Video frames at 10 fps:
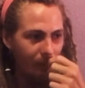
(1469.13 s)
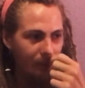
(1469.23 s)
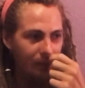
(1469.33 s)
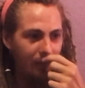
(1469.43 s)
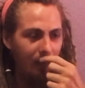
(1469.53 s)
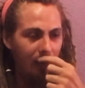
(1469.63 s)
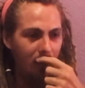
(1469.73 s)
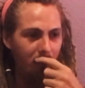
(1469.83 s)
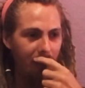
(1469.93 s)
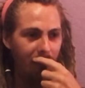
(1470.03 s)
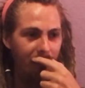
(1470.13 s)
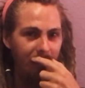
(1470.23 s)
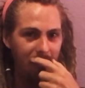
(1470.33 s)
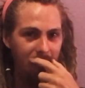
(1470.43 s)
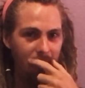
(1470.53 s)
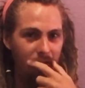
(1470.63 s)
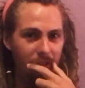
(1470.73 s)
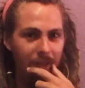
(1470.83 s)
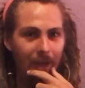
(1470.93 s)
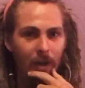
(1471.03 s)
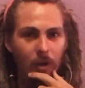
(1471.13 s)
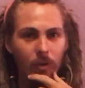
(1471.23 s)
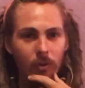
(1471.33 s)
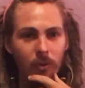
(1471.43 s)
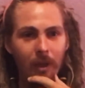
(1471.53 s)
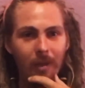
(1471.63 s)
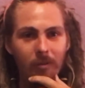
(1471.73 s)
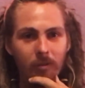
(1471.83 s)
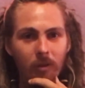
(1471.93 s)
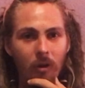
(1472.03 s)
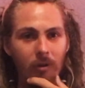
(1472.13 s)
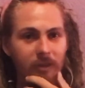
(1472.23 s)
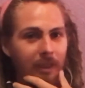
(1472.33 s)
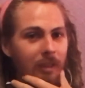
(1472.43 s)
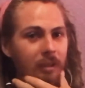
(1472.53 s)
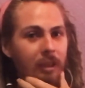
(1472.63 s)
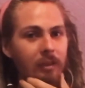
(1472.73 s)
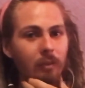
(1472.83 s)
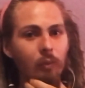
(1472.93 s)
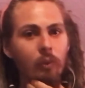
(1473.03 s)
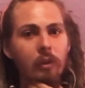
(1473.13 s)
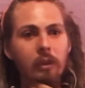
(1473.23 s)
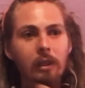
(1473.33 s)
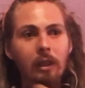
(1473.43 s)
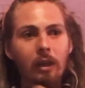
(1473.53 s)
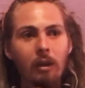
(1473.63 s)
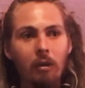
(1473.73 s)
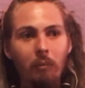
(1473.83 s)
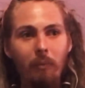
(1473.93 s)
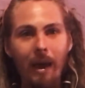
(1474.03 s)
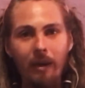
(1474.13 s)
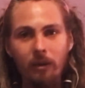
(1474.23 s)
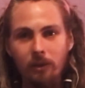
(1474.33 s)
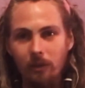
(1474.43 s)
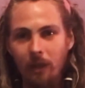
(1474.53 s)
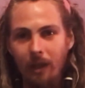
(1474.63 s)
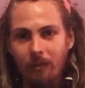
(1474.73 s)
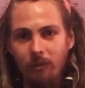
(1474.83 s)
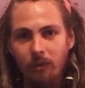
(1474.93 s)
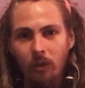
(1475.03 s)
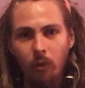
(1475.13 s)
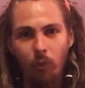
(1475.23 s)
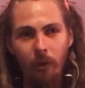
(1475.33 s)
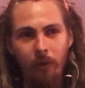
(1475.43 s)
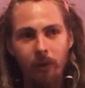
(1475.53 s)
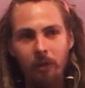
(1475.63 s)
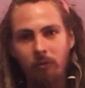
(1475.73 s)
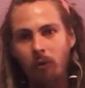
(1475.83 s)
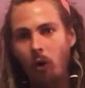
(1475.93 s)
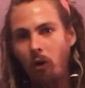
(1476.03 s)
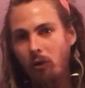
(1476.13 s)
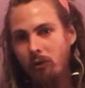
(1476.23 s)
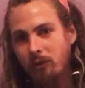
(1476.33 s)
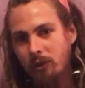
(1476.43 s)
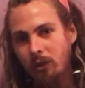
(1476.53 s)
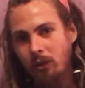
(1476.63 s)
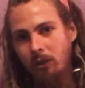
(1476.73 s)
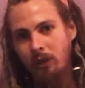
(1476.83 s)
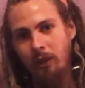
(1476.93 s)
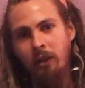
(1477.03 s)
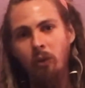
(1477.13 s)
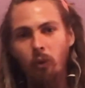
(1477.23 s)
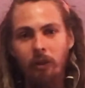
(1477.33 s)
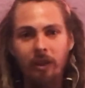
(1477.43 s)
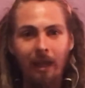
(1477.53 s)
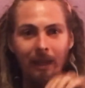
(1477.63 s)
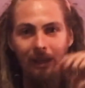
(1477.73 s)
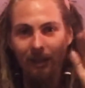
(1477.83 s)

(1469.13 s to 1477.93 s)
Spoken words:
And this is just how life evolves, and it doesn't really matter to life whether it evolves in an organic